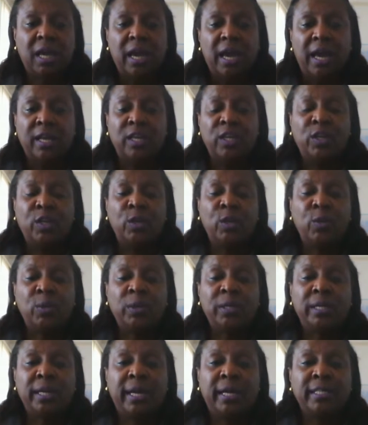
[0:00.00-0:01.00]
and you
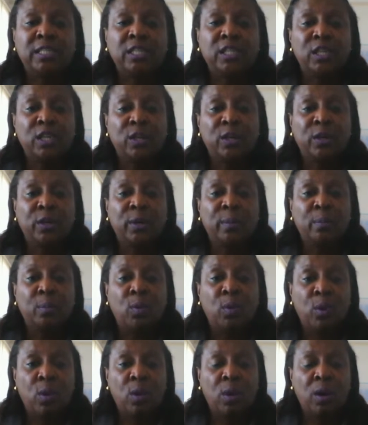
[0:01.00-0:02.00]
would like to learn
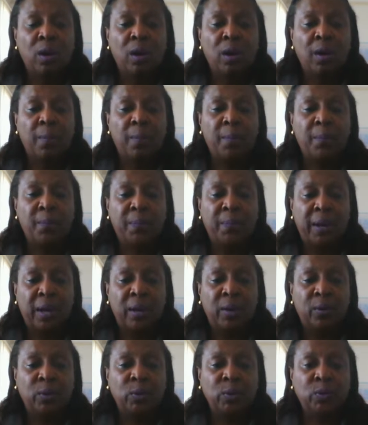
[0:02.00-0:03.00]
more
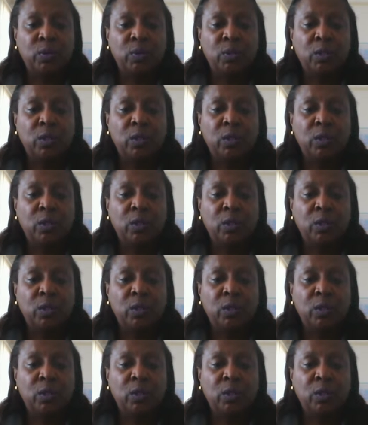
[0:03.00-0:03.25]
about